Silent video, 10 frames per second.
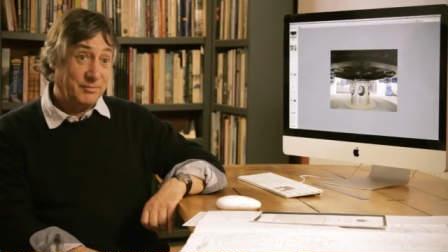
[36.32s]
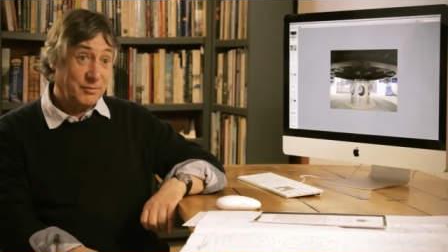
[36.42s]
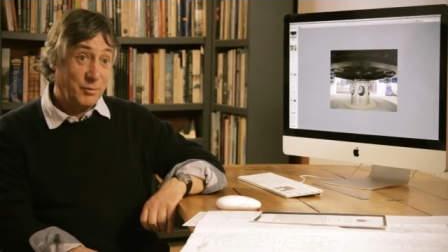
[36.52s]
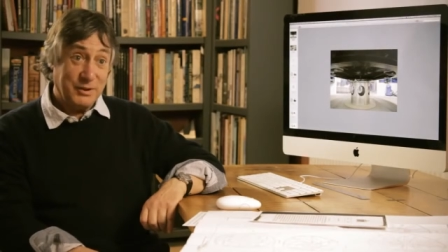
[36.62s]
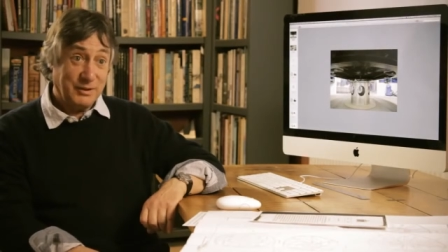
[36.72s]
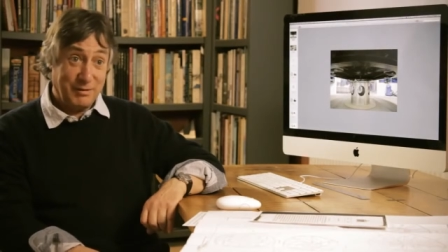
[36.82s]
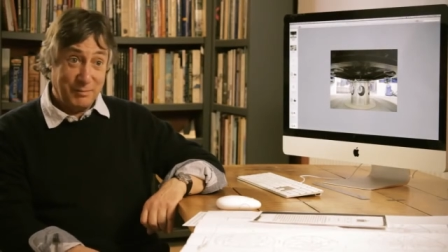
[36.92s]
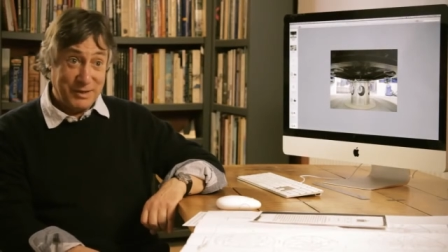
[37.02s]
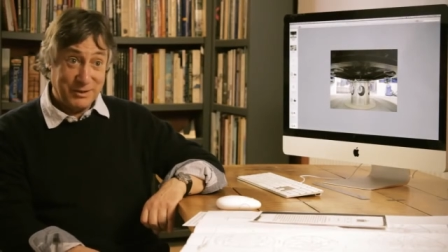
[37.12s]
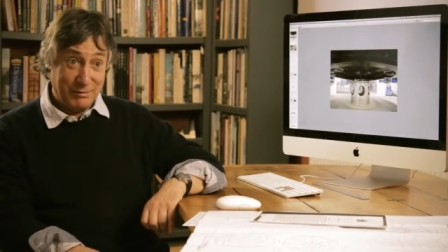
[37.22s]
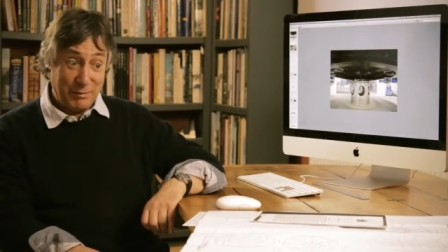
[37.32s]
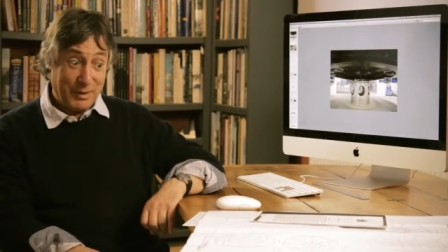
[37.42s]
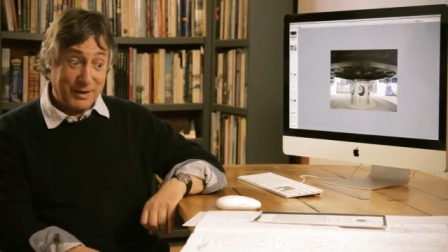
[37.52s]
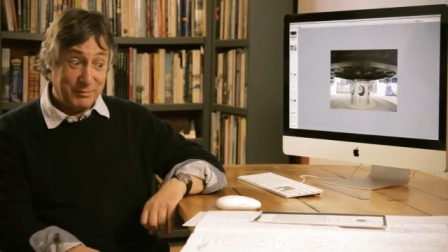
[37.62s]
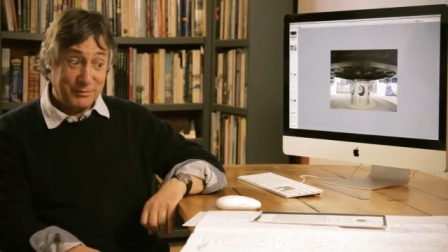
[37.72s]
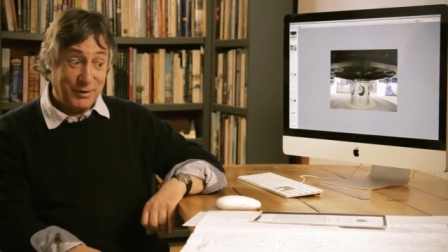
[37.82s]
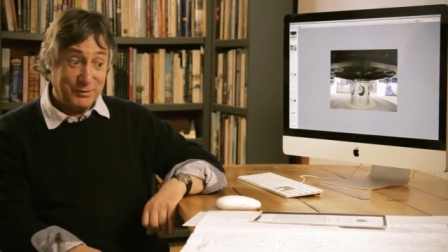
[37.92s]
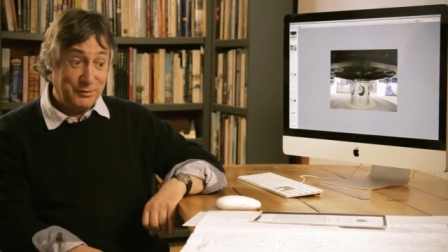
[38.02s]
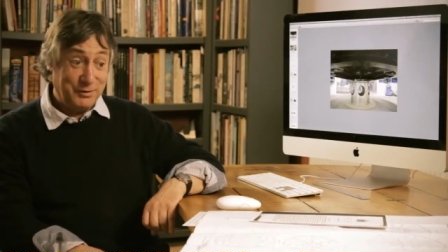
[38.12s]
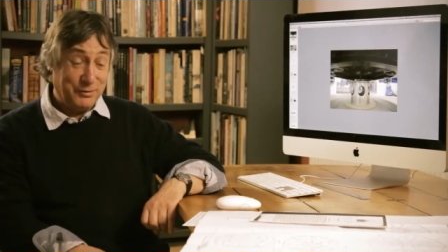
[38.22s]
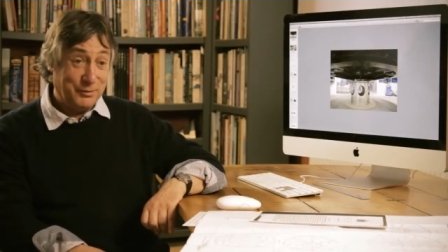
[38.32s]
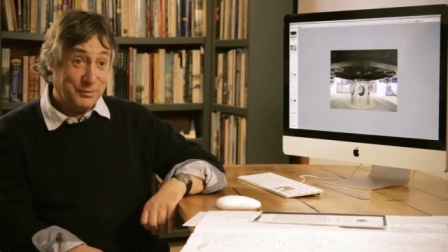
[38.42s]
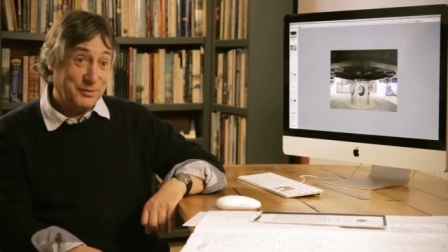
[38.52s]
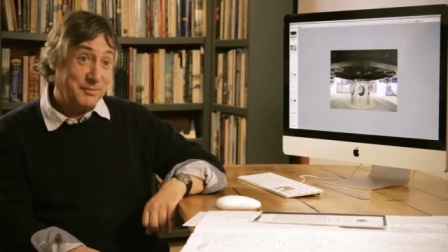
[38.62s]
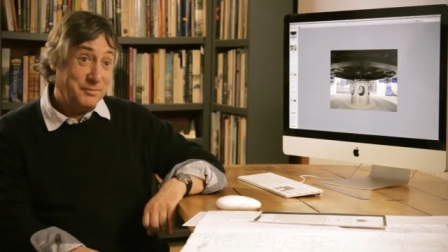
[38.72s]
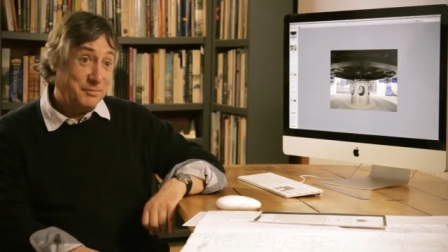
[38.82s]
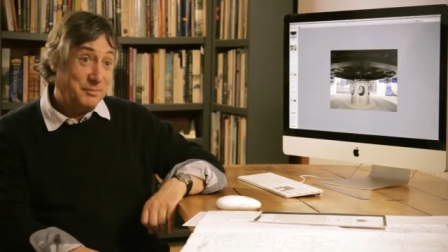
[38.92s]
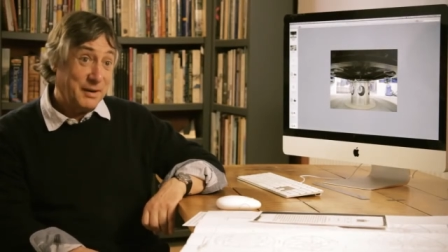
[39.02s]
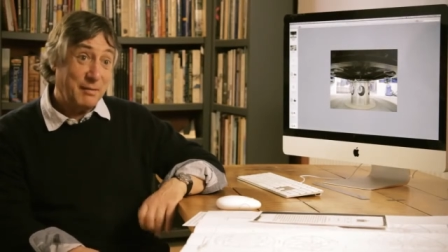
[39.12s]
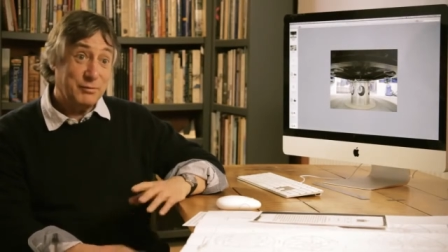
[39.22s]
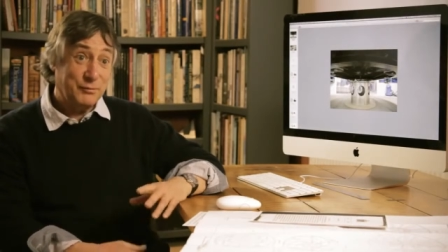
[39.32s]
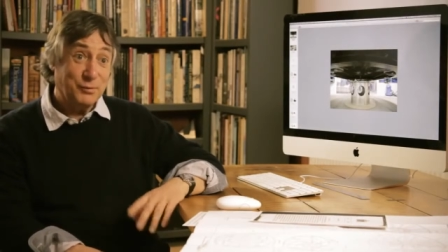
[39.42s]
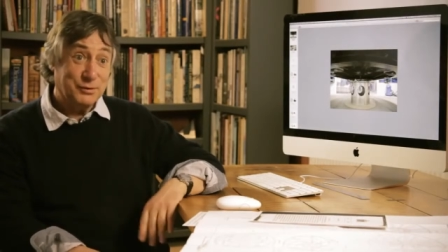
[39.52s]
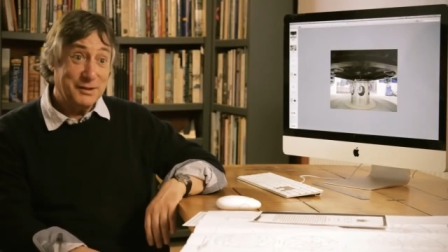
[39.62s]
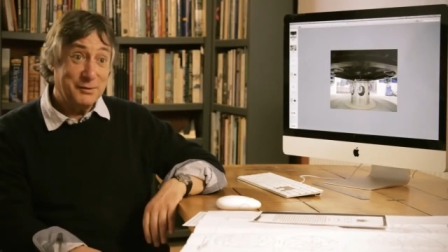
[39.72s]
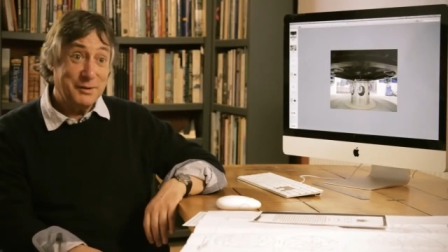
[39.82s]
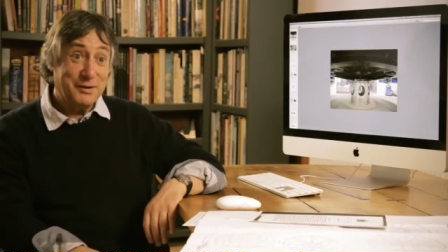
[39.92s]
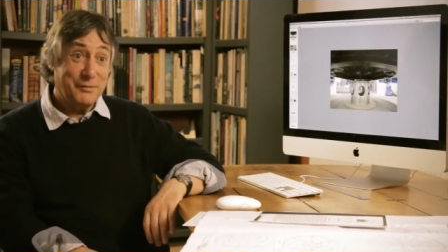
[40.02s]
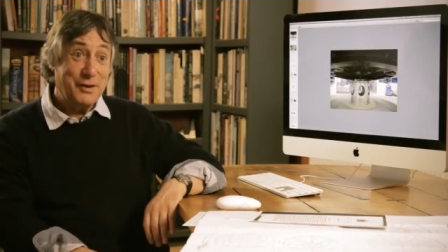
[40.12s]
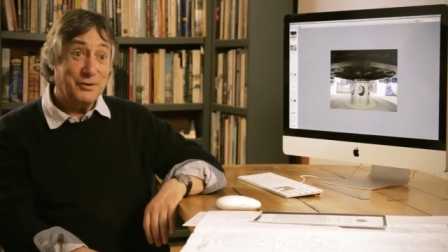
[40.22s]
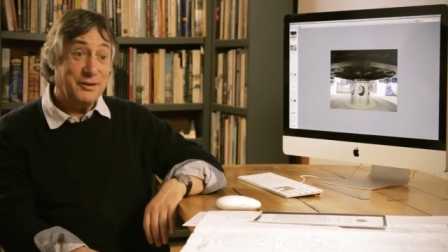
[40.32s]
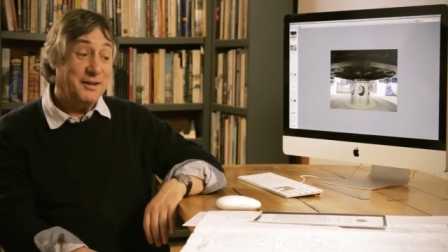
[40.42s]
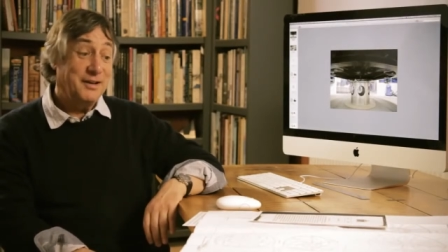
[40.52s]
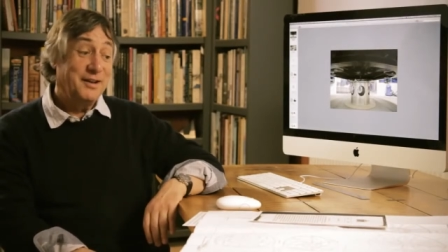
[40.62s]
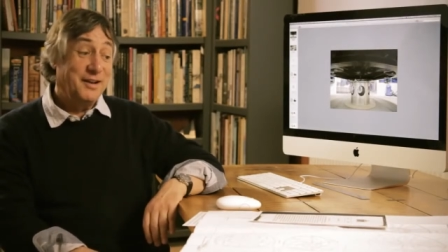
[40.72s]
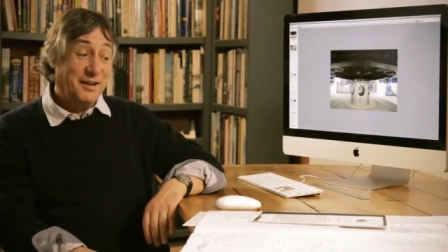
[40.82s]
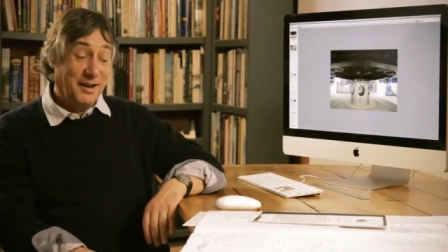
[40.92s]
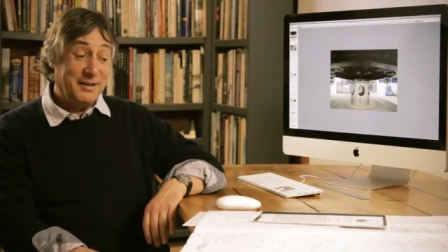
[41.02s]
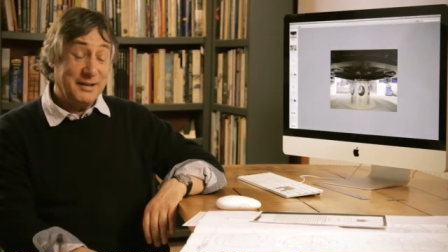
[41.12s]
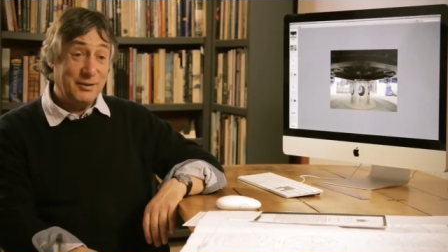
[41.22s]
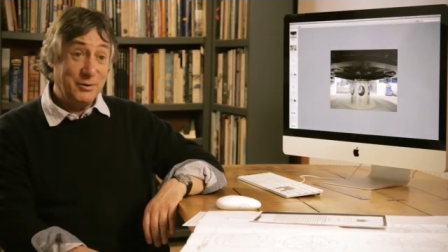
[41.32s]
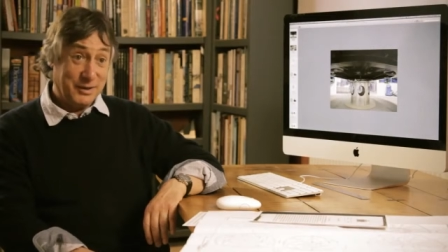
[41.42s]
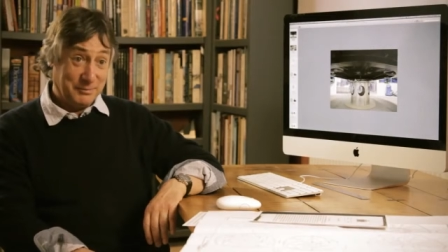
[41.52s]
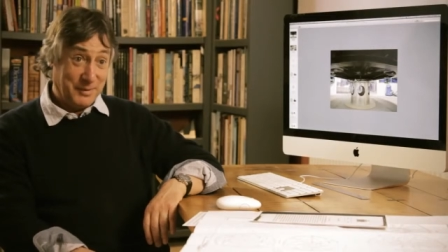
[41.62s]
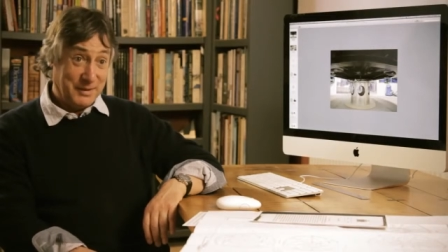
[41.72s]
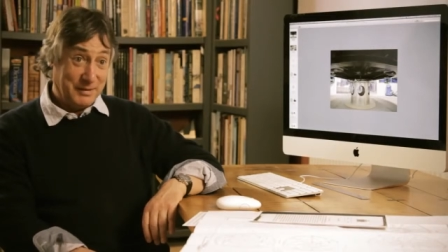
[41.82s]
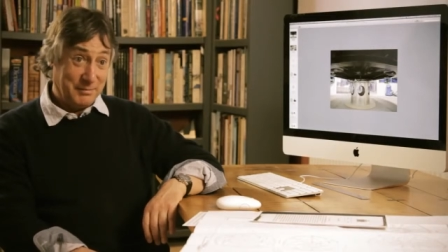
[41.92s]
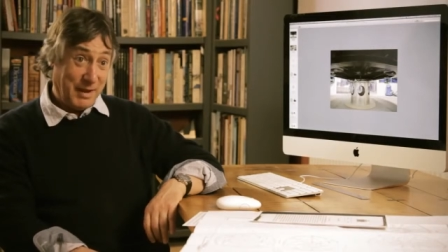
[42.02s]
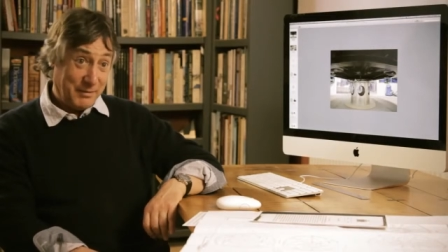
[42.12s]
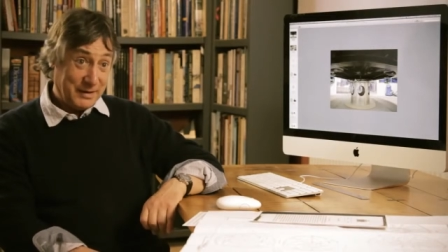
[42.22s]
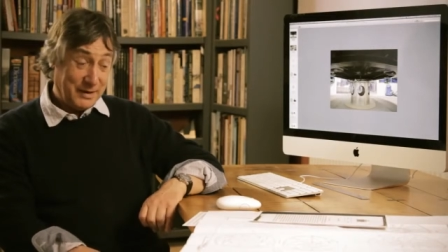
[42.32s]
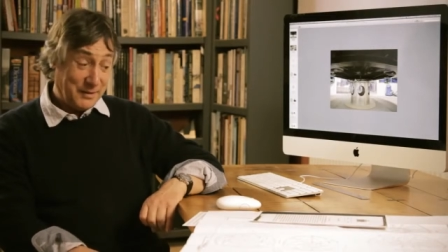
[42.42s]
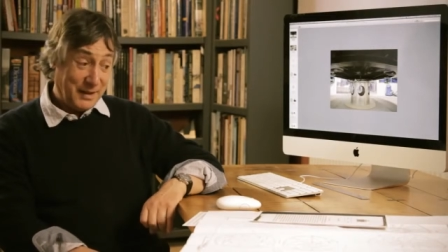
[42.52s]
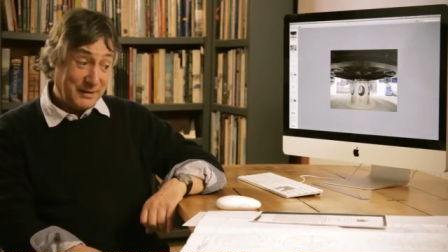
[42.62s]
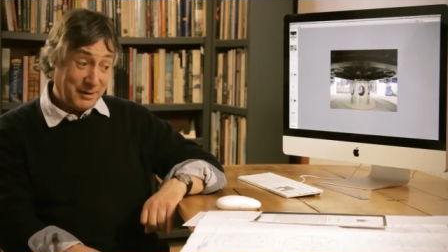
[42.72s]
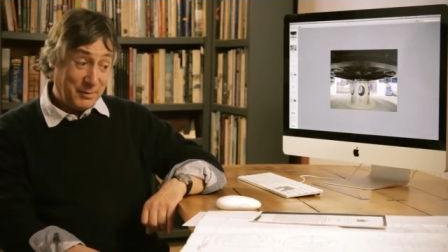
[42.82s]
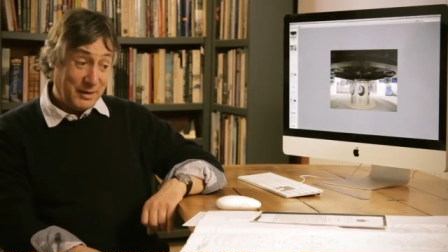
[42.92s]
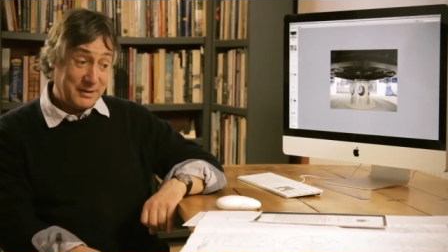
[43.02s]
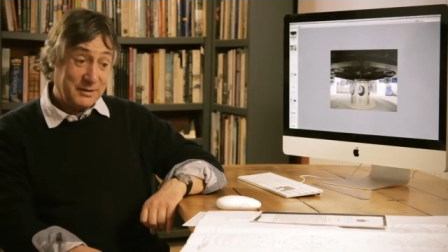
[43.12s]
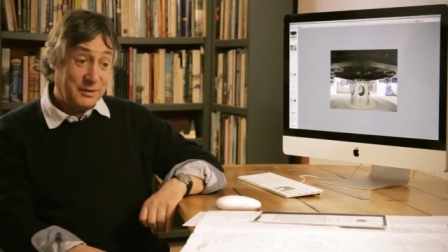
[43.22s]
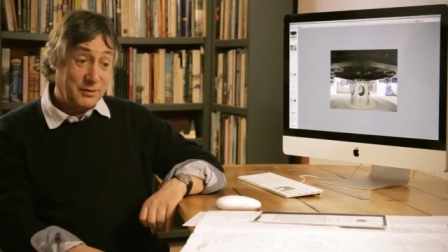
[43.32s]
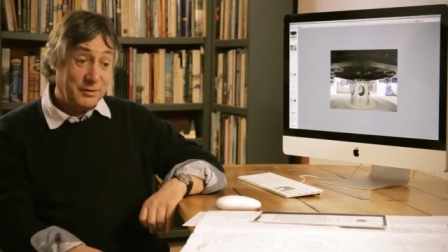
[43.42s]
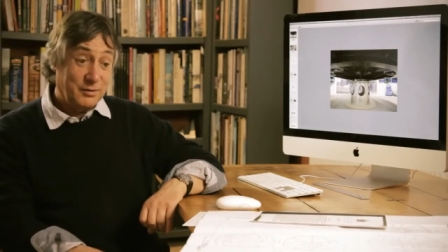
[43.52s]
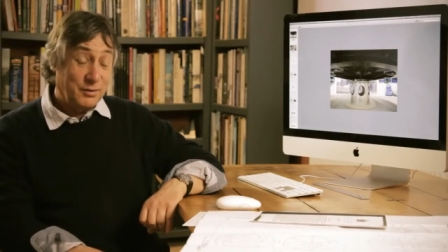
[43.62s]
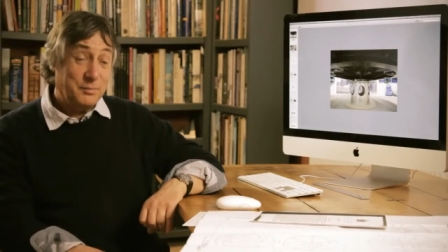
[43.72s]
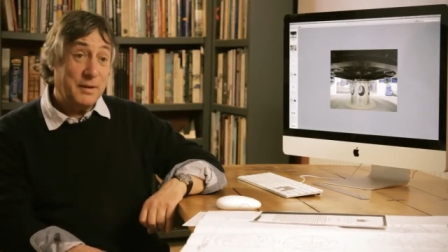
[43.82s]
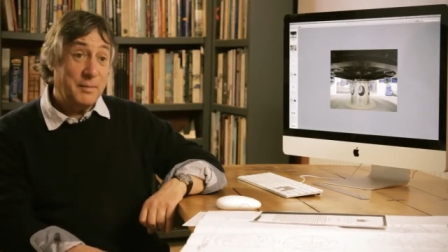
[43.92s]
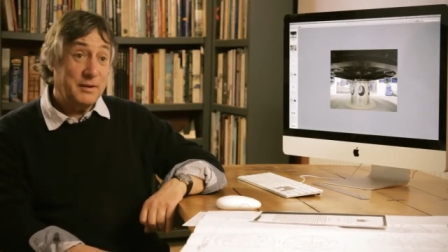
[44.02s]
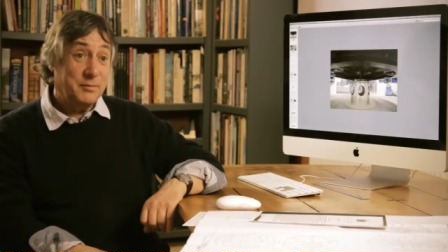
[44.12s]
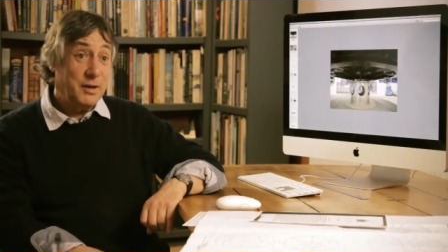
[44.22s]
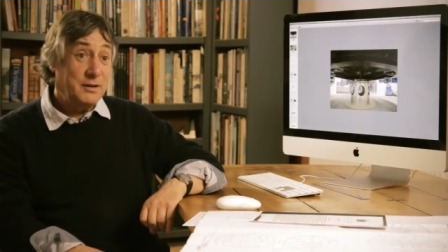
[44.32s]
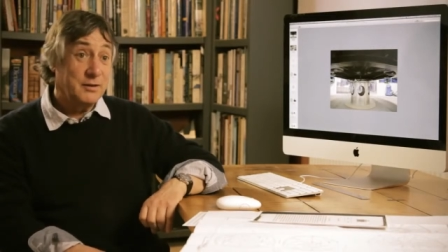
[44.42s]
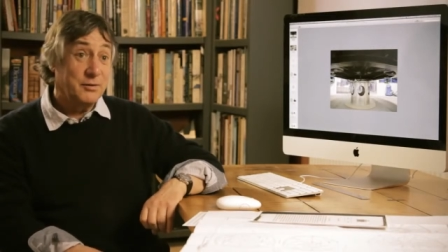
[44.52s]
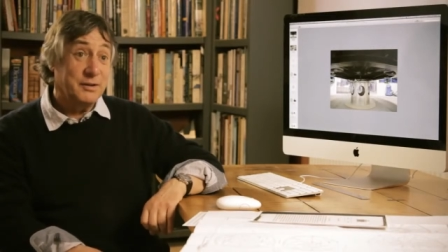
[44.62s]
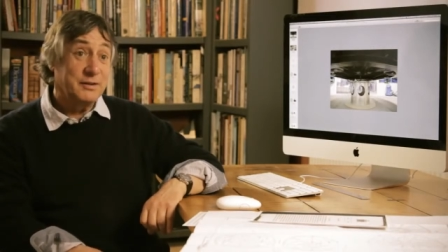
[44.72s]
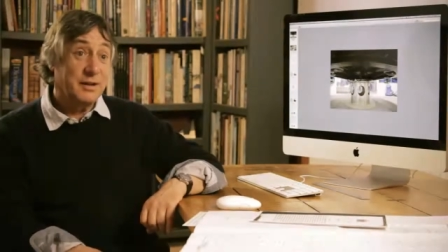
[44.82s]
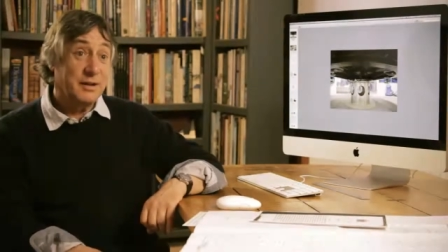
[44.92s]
to which I immediately replied it was far too difficult, but I was forced into it, and eventually I did do it. But then, having done that, I realized that there could be a better way to do it.